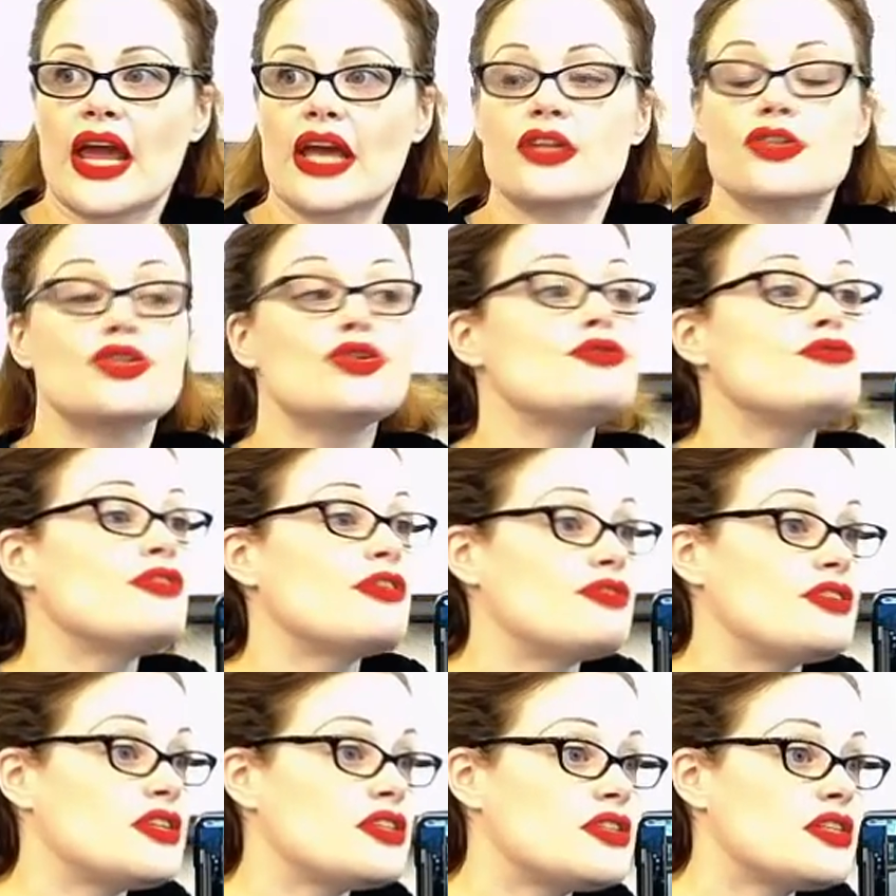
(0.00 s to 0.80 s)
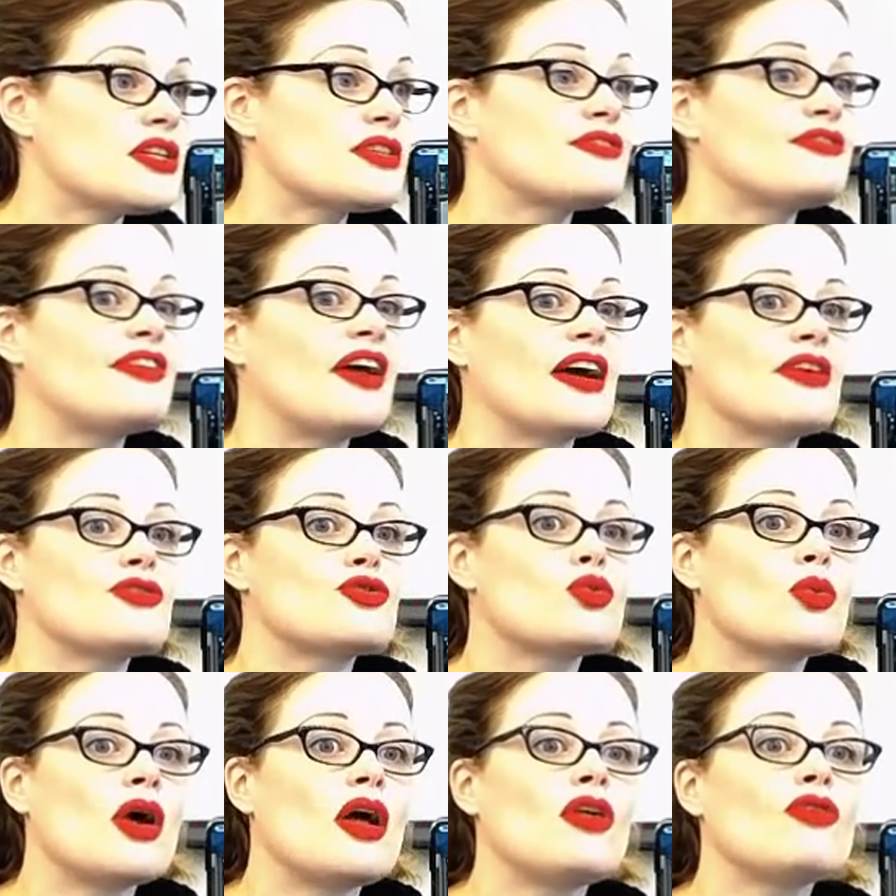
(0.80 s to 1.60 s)
256,
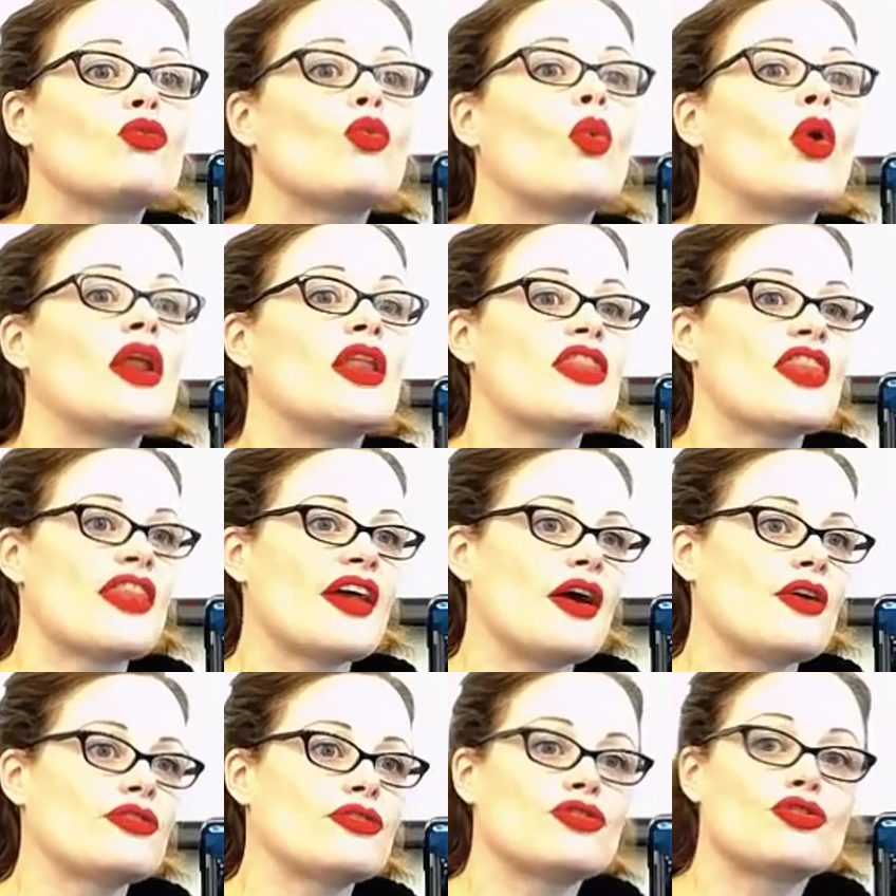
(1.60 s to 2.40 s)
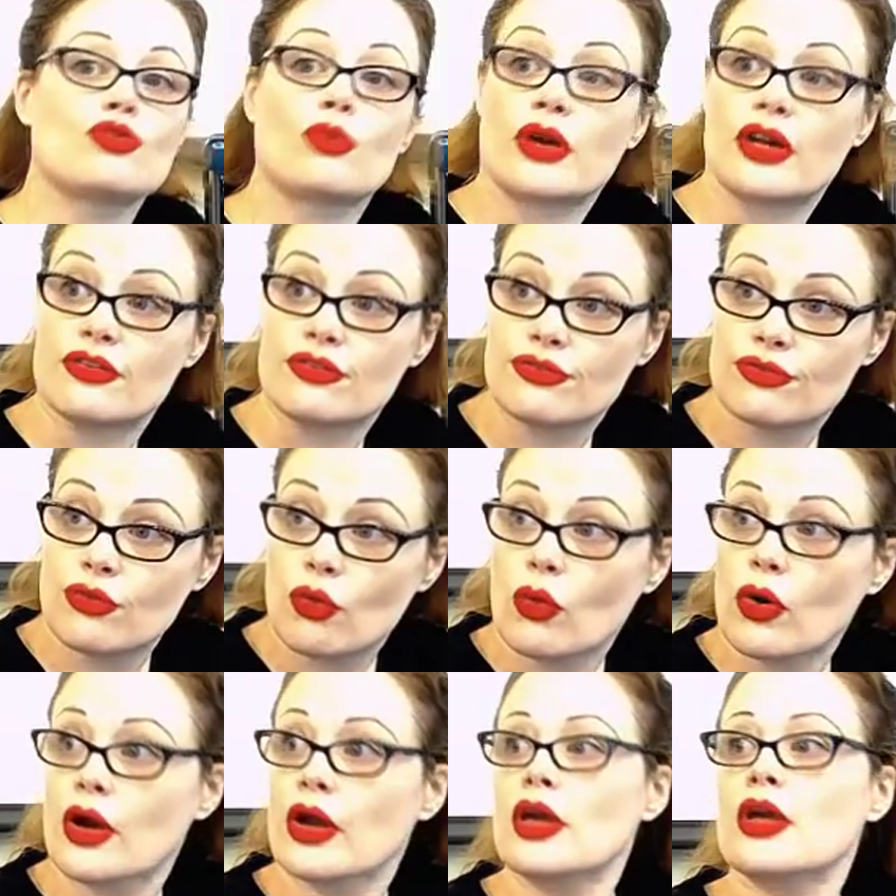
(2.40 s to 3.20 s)
512,
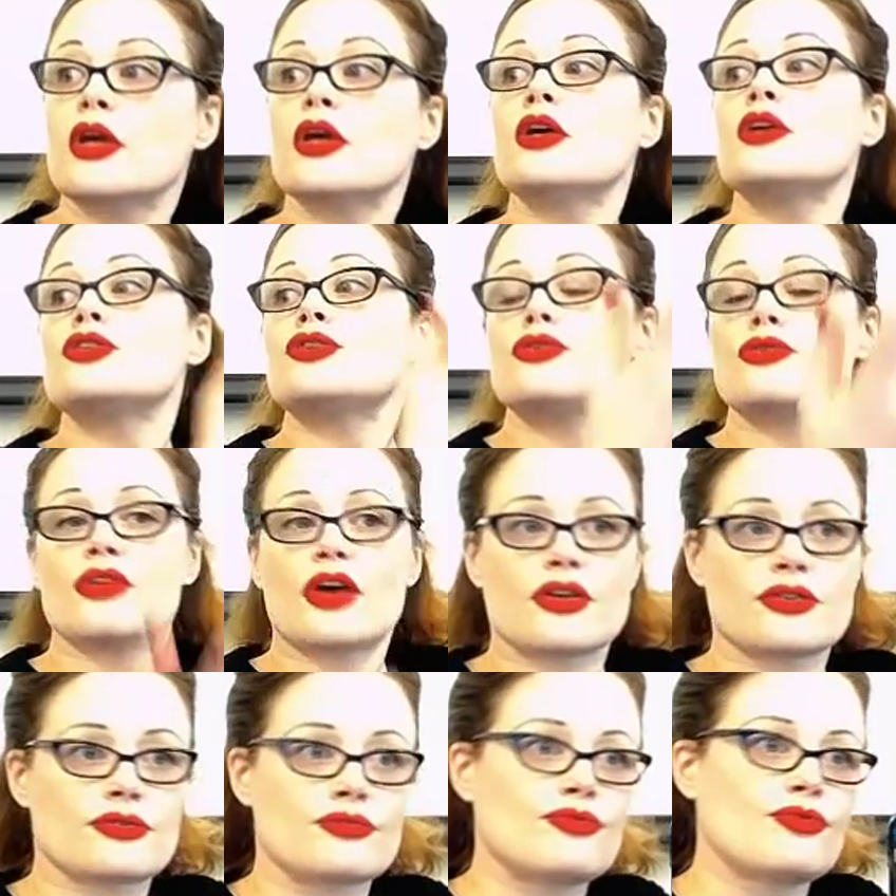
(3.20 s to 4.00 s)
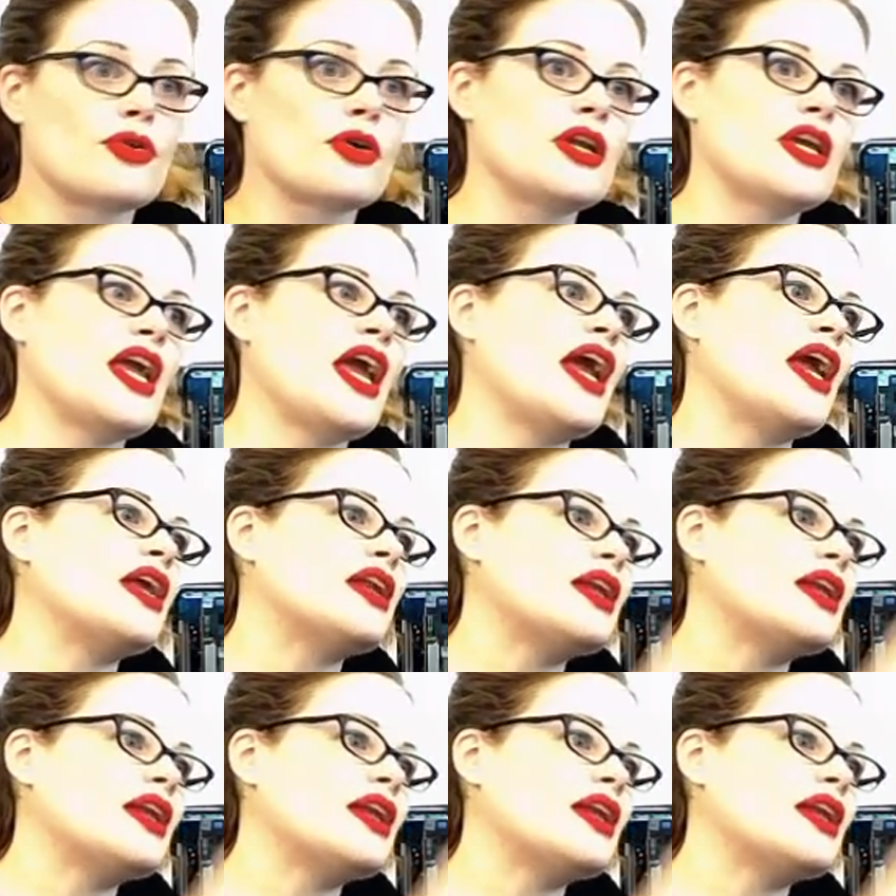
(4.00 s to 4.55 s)
1024, 2048,